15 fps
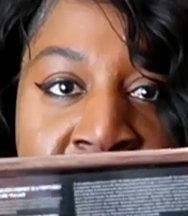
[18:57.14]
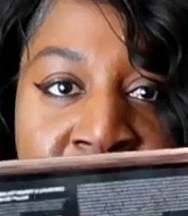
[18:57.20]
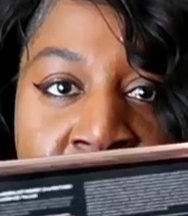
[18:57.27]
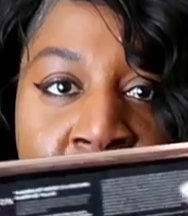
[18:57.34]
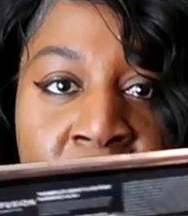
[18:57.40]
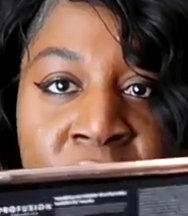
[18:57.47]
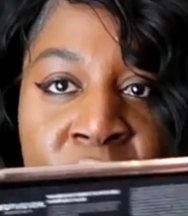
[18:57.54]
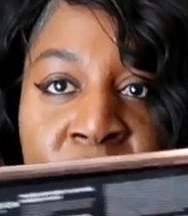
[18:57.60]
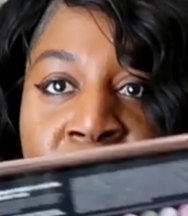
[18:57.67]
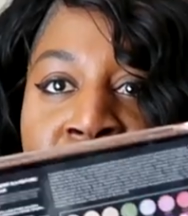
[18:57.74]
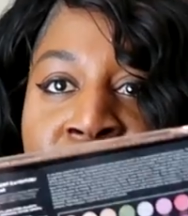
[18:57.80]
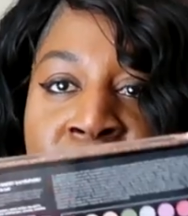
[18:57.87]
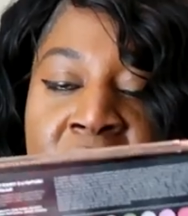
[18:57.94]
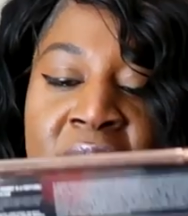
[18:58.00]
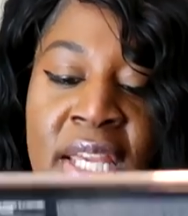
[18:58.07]
have all of your
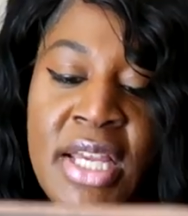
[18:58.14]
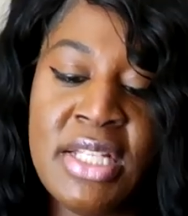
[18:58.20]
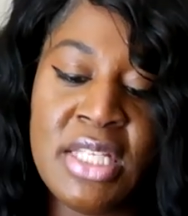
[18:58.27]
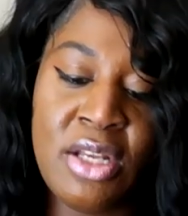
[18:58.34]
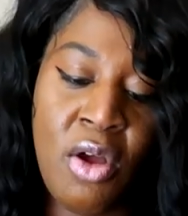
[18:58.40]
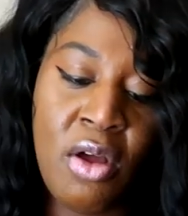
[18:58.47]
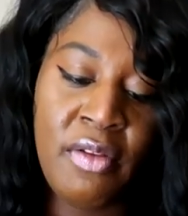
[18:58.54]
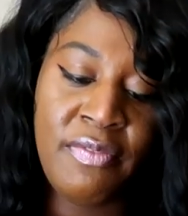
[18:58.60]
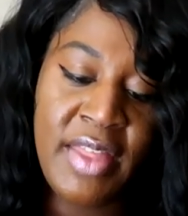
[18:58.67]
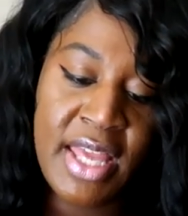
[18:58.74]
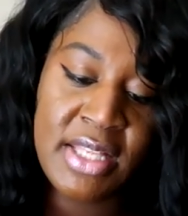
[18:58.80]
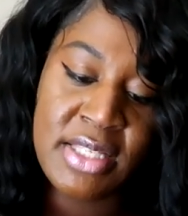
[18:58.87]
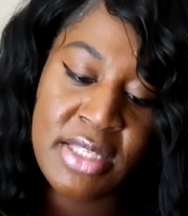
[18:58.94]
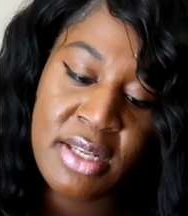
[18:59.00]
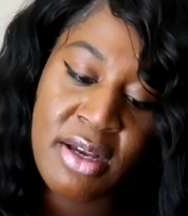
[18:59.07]
ingredients and all of
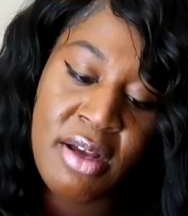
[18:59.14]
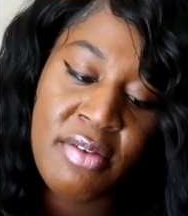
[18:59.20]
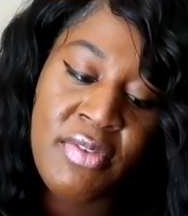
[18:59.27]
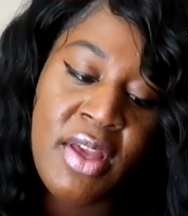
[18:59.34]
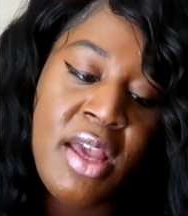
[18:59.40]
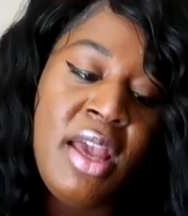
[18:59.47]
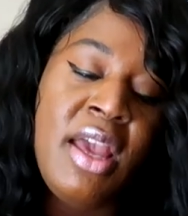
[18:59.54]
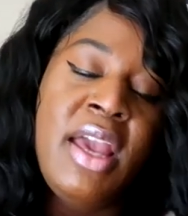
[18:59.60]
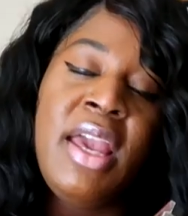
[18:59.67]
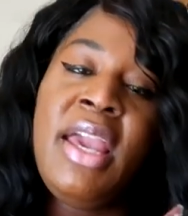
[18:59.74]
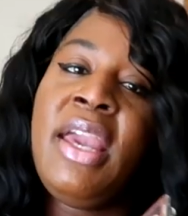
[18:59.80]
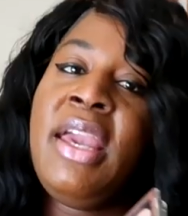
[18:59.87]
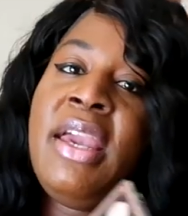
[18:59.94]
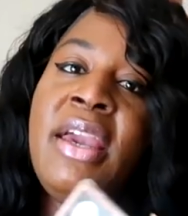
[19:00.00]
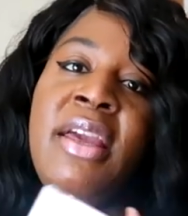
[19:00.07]
that stuff.
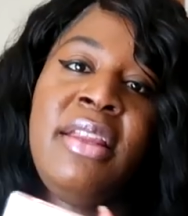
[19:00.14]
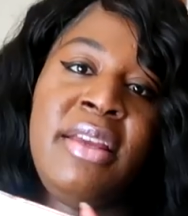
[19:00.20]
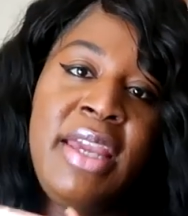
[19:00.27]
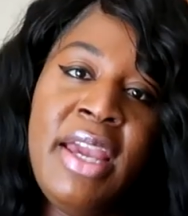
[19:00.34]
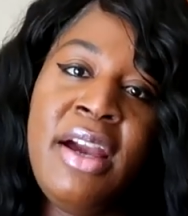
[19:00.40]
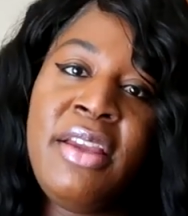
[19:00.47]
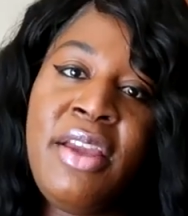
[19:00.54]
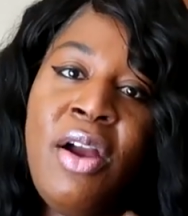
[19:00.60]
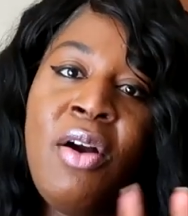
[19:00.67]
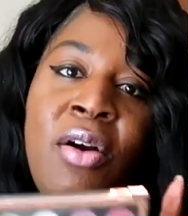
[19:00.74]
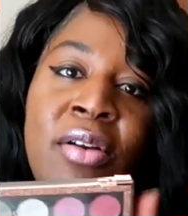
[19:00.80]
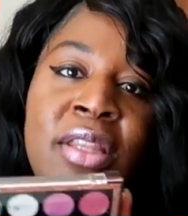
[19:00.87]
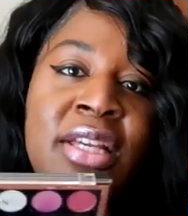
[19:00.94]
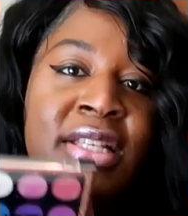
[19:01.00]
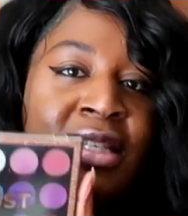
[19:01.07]
And yeah,
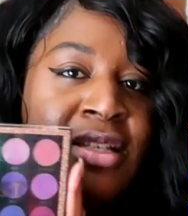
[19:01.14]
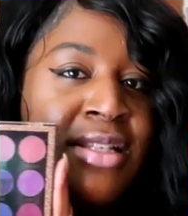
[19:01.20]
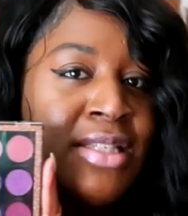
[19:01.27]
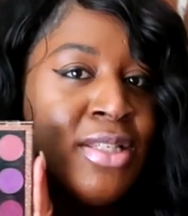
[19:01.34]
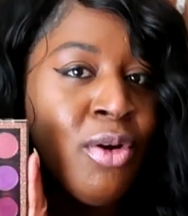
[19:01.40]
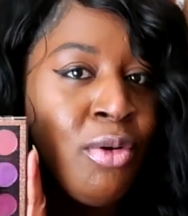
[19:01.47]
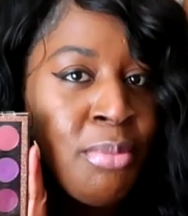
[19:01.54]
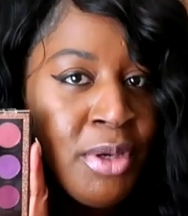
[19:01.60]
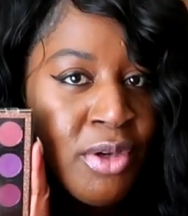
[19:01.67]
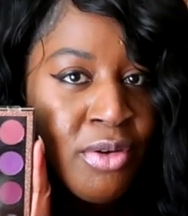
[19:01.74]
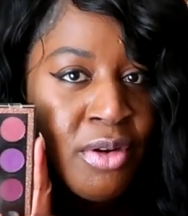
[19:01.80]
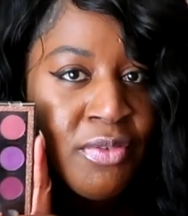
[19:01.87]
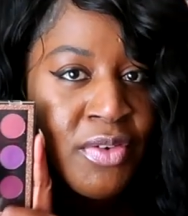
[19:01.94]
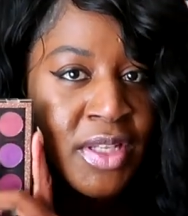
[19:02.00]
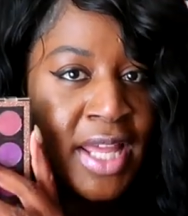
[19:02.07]
y'all, this is so
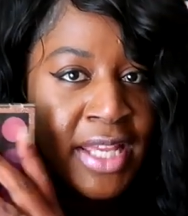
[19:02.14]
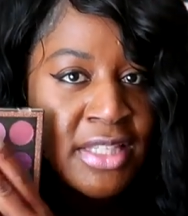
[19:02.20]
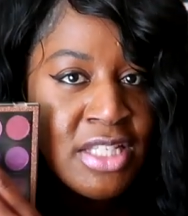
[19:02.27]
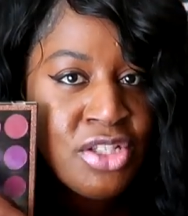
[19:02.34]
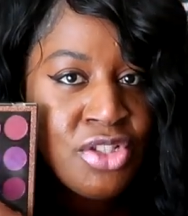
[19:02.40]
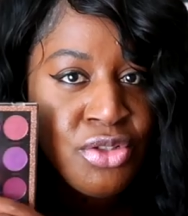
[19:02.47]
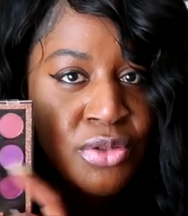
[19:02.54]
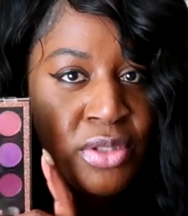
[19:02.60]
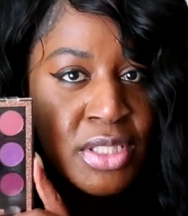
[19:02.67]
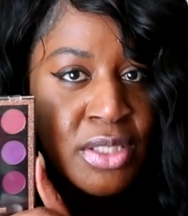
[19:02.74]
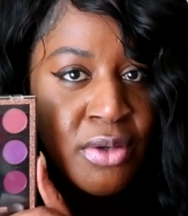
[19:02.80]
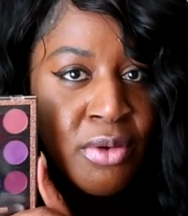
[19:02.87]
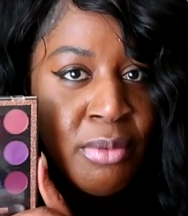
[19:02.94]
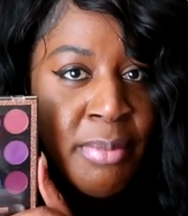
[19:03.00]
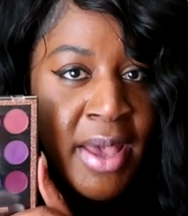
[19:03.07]
beautiful. Like jewel
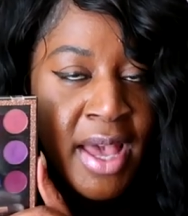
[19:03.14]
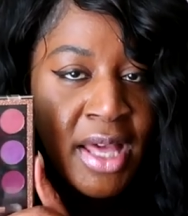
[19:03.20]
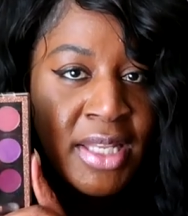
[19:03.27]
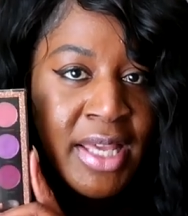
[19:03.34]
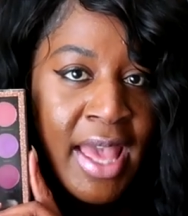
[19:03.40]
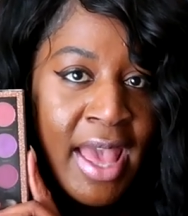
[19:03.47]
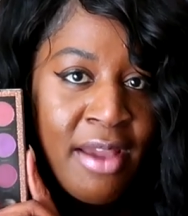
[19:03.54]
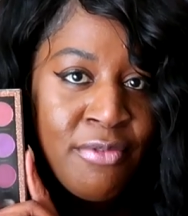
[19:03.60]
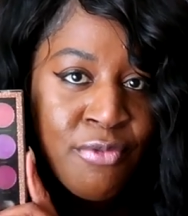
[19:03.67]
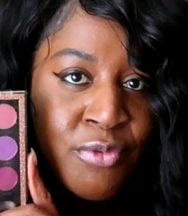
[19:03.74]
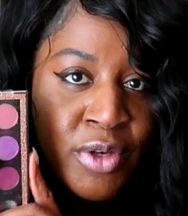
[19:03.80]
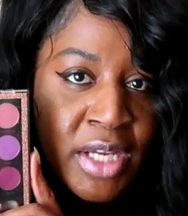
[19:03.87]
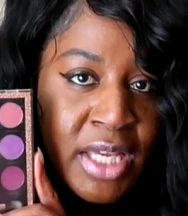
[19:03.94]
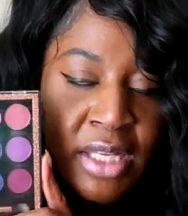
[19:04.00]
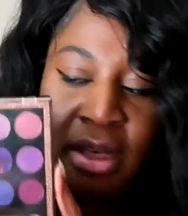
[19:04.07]
tone palette. I
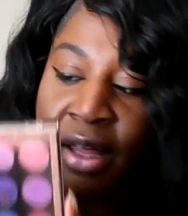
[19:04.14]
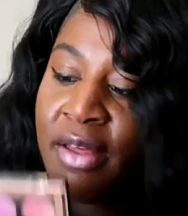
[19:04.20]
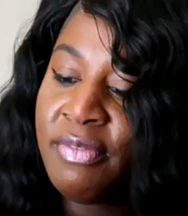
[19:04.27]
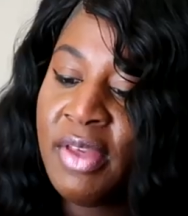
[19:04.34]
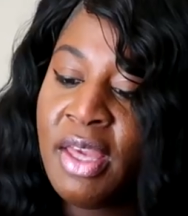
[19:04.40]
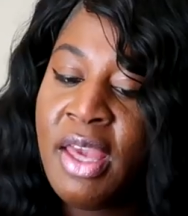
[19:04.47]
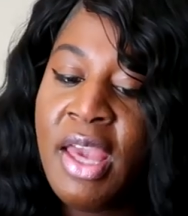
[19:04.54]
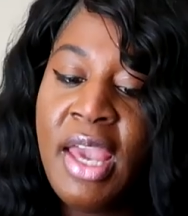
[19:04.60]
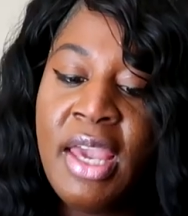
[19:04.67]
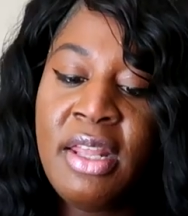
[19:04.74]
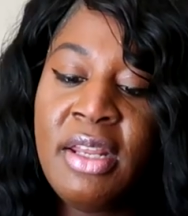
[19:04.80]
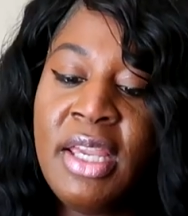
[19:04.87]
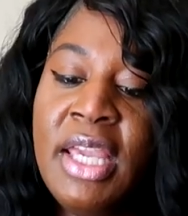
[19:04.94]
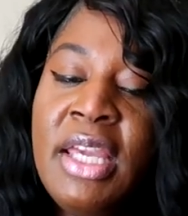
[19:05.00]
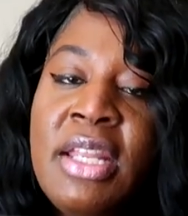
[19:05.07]
freaking love it.
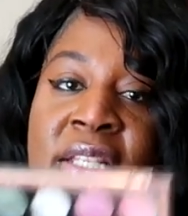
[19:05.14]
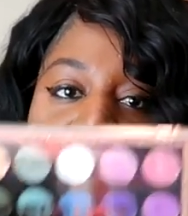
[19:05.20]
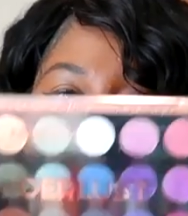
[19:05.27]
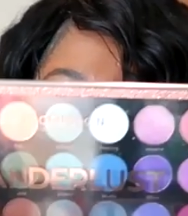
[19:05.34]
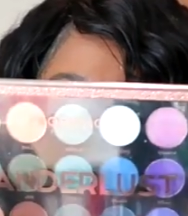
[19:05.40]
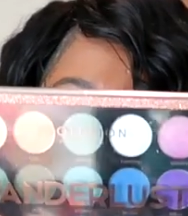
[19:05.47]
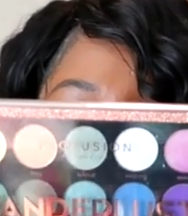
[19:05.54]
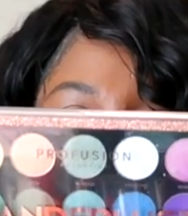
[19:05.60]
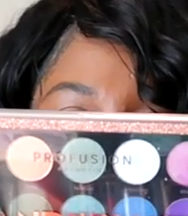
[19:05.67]
And again, it's called